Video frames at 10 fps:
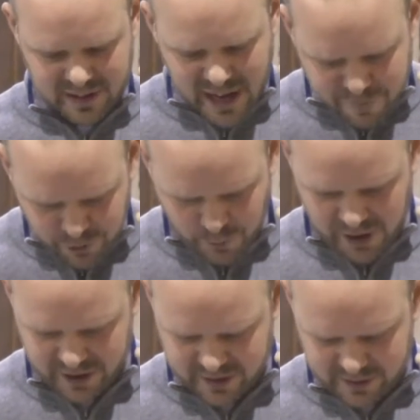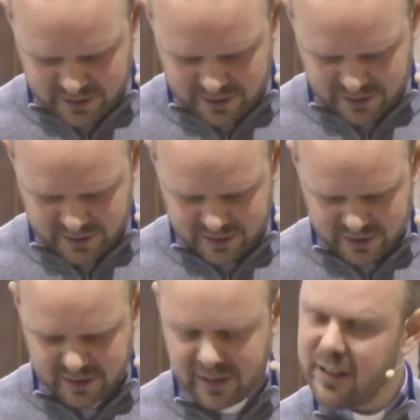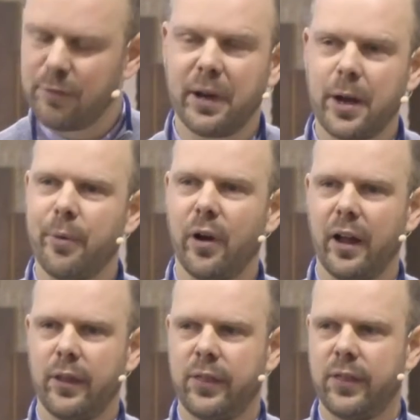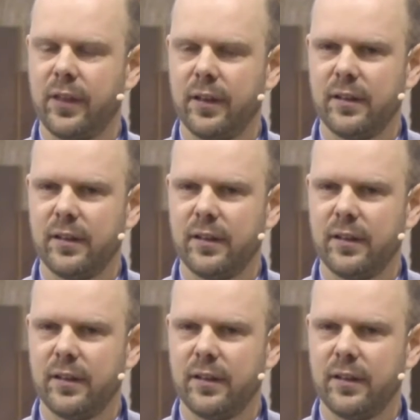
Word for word: everyone is but a breath.